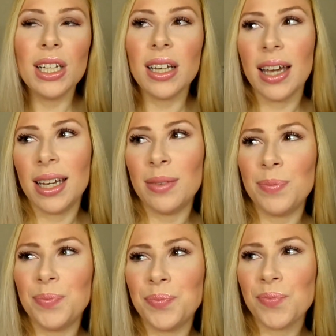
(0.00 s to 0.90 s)

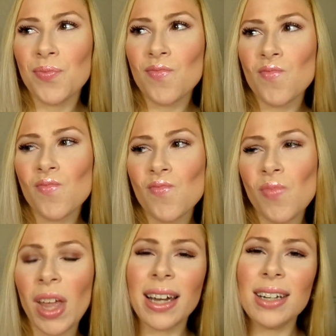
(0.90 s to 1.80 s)
kind
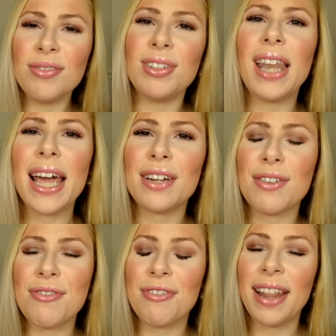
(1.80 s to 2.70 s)
of light
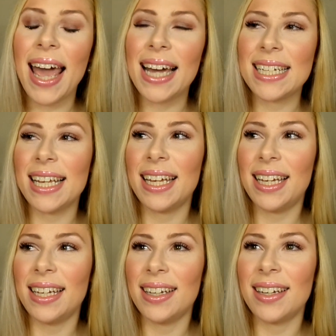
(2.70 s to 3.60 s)

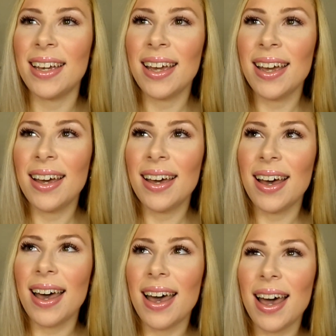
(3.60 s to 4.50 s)
reflecting
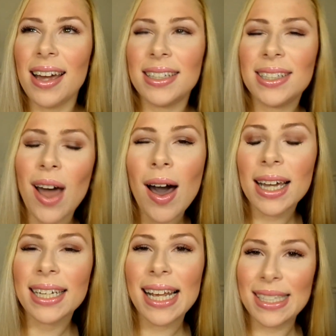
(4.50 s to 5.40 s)

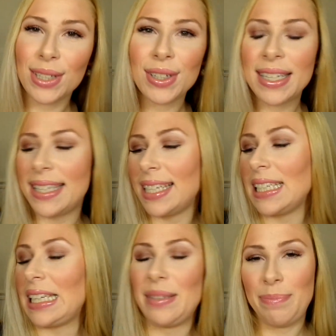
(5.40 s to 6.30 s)
darkness
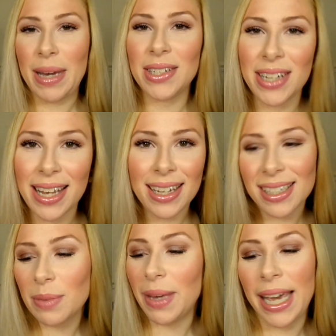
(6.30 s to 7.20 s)
concealing magic
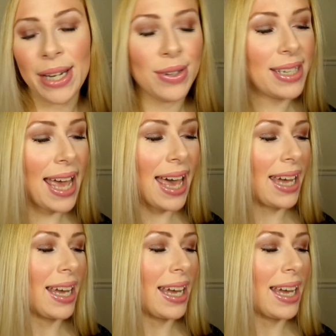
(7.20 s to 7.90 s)
to my under eye